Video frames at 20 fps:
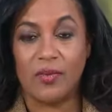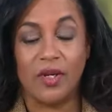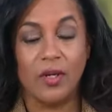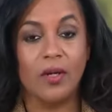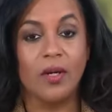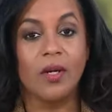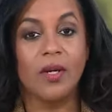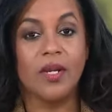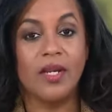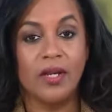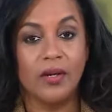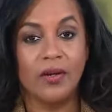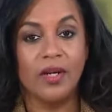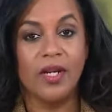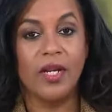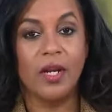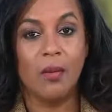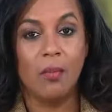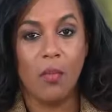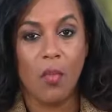We are
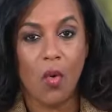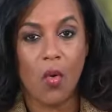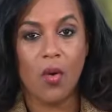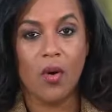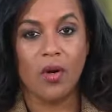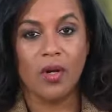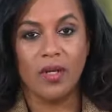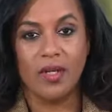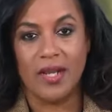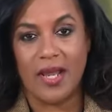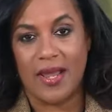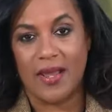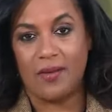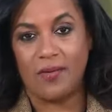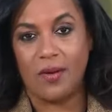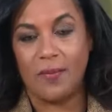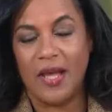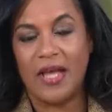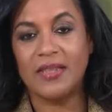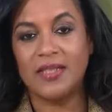hearing more
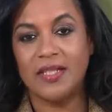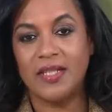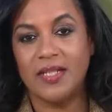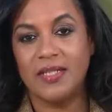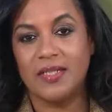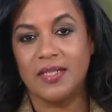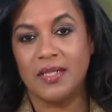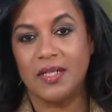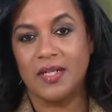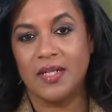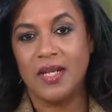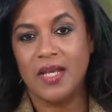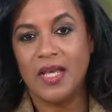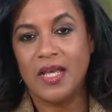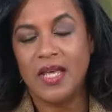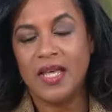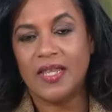now about the incident